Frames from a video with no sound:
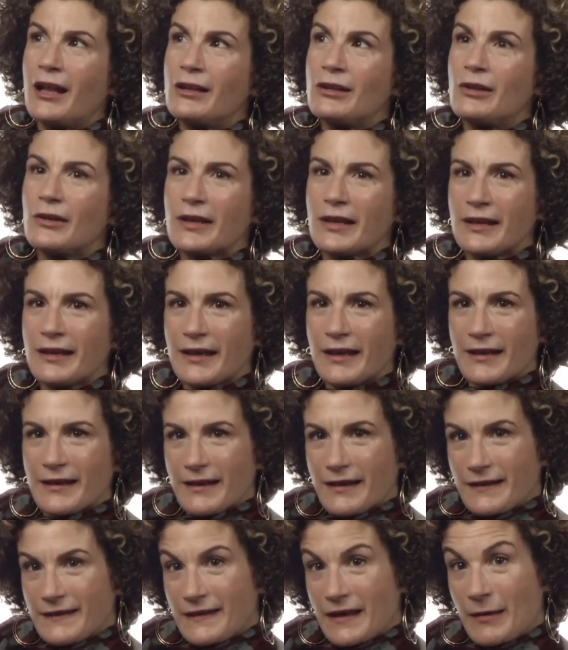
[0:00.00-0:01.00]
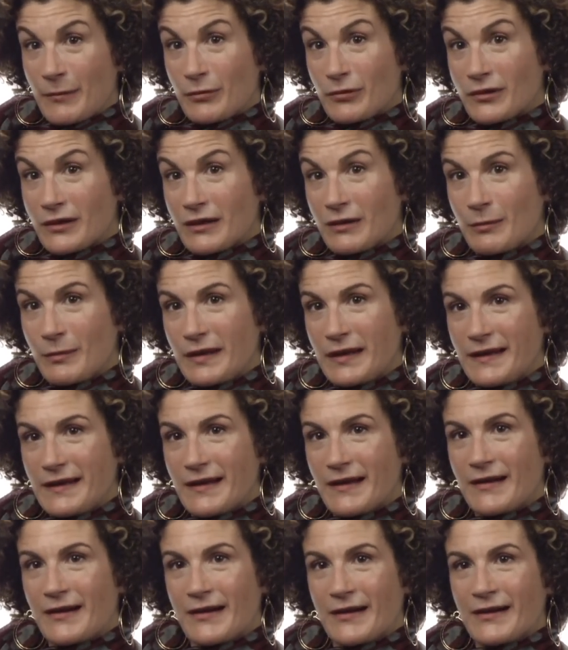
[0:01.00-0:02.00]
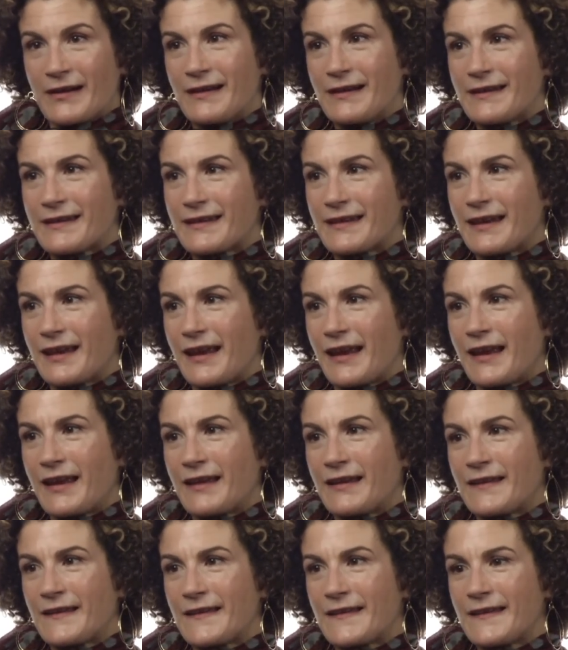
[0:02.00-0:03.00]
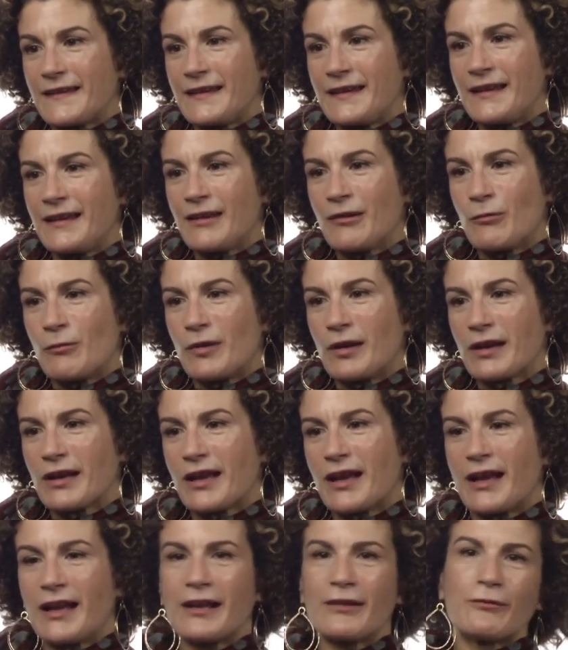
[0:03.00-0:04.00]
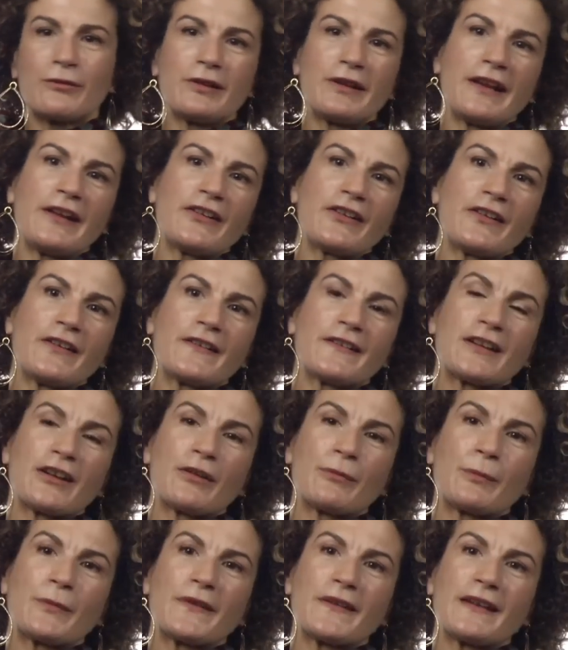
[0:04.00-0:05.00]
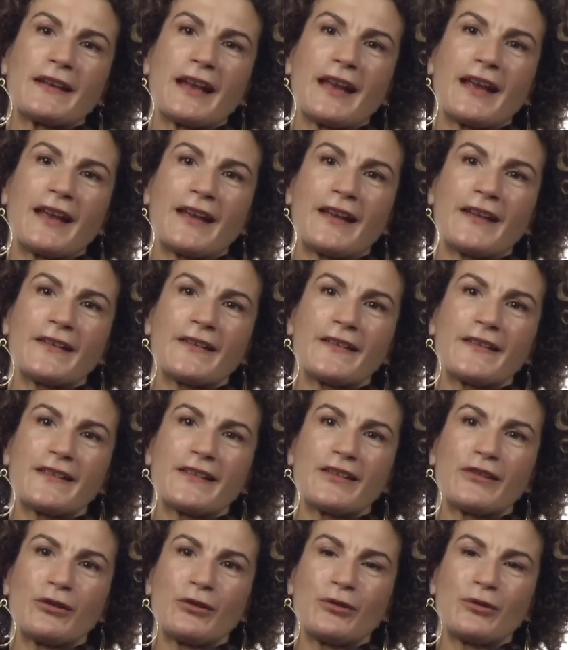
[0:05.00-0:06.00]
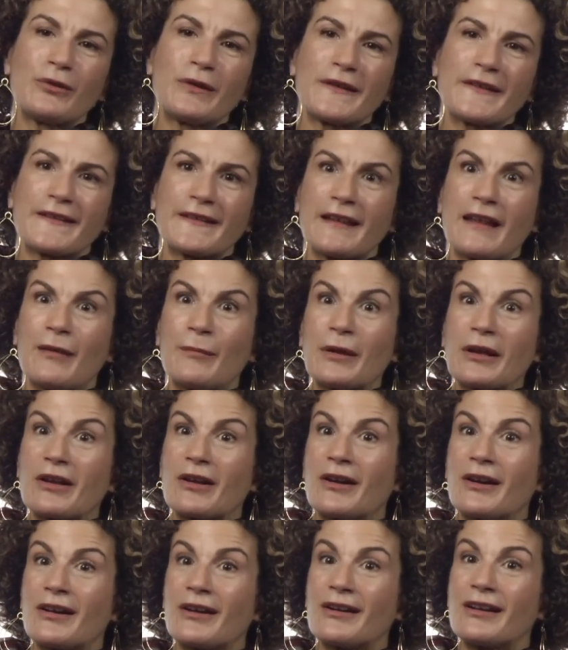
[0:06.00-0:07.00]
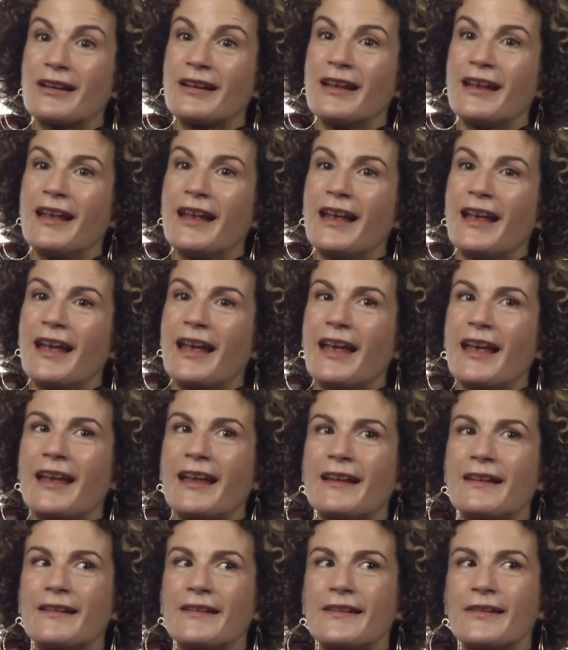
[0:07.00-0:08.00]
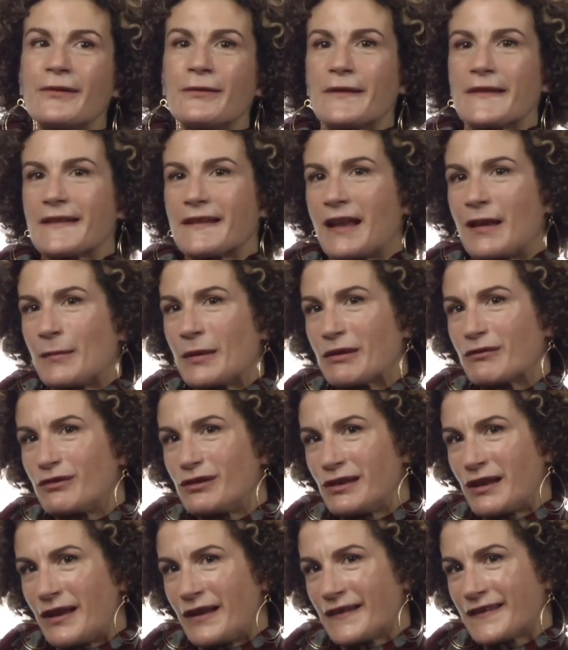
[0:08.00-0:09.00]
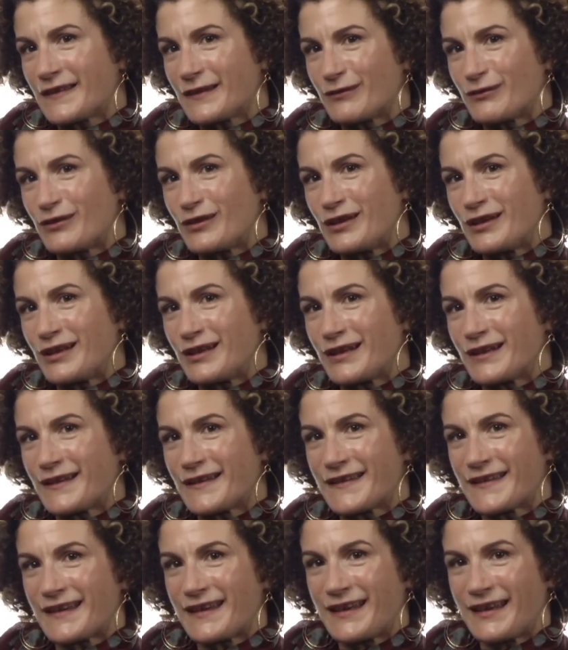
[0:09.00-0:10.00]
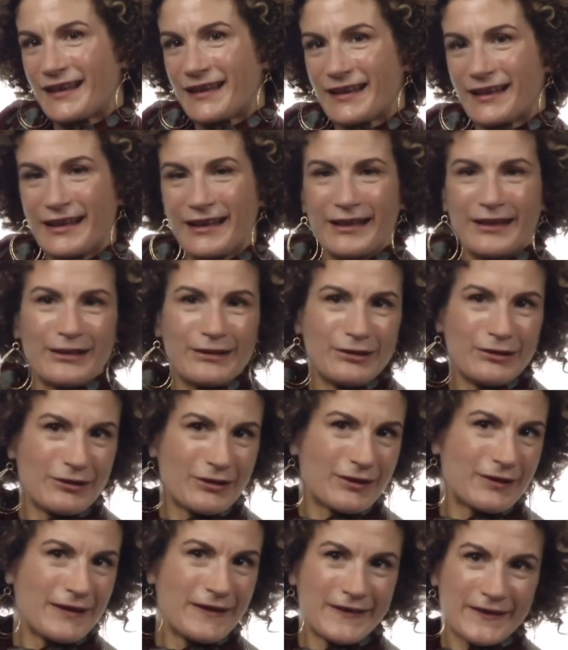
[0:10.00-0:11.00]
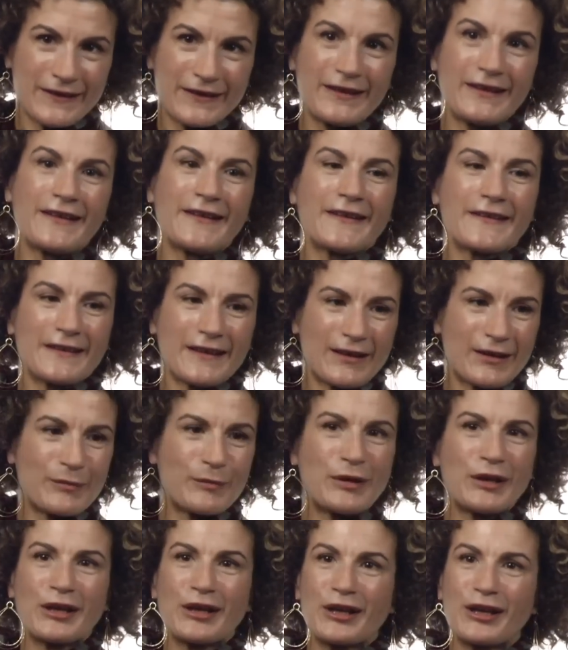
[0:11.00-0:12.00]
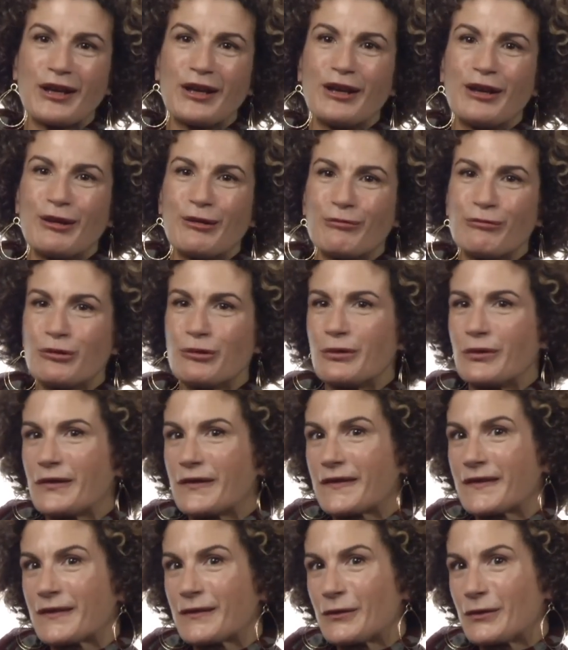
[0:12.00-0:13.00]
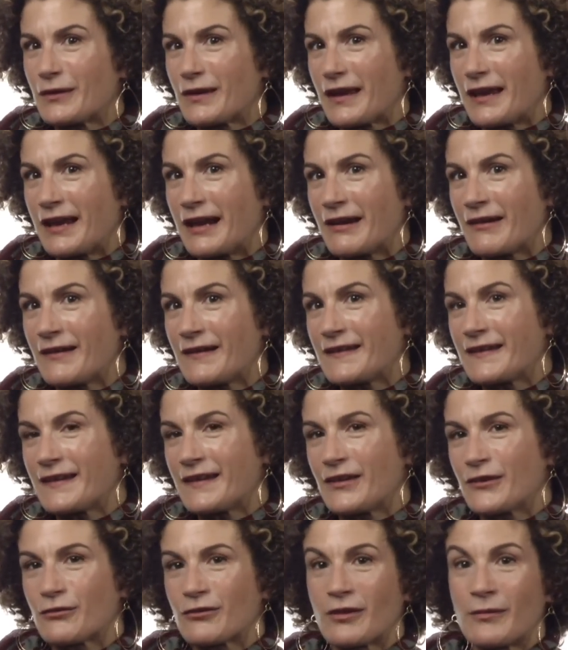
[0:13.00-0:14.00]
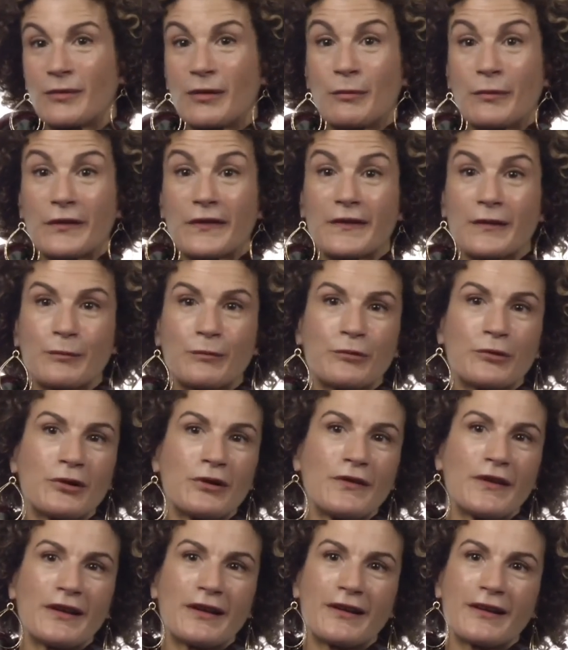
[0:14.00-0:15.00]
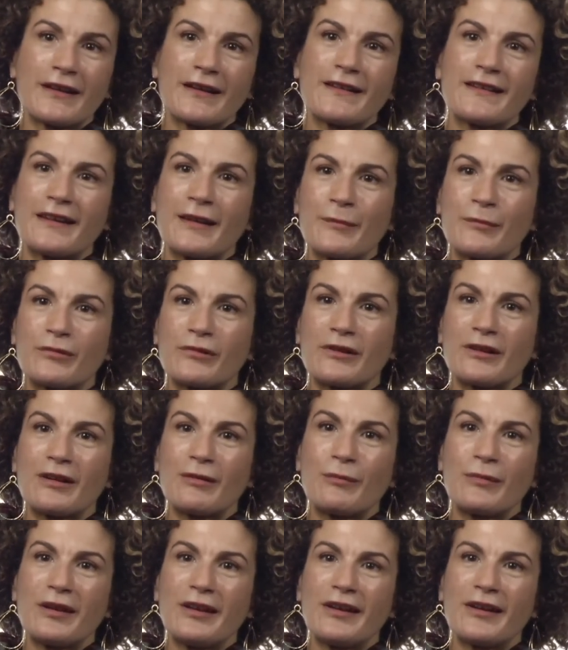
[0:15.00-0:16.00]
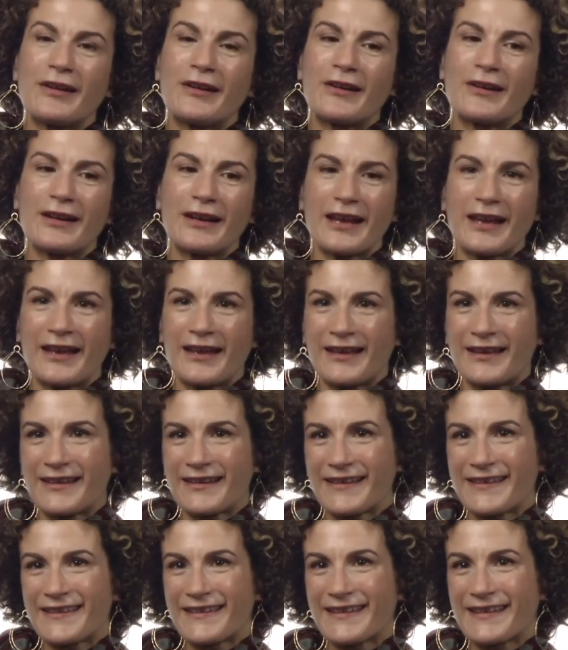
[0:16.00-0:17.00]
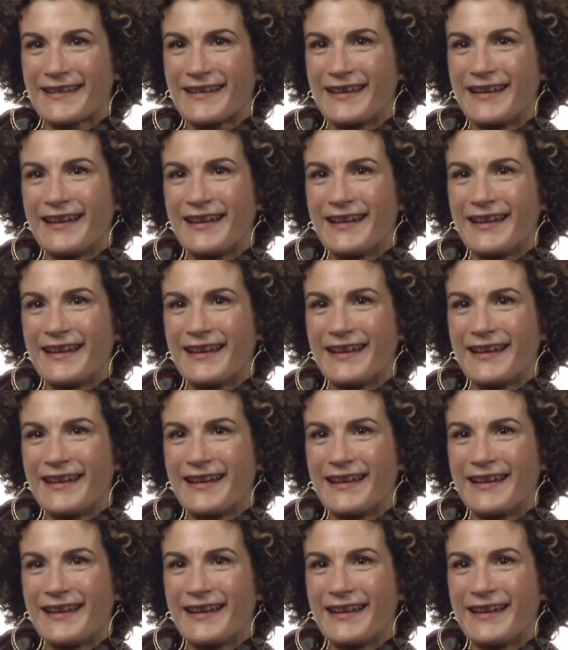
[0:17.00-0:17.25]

looking at contemporary media art and seeing what kind of relationships it has to Islamic art and to Islamic philosophy, and saying, look, these are the Islamic roots or the heritage from the Muslim world that our contemporary media art has.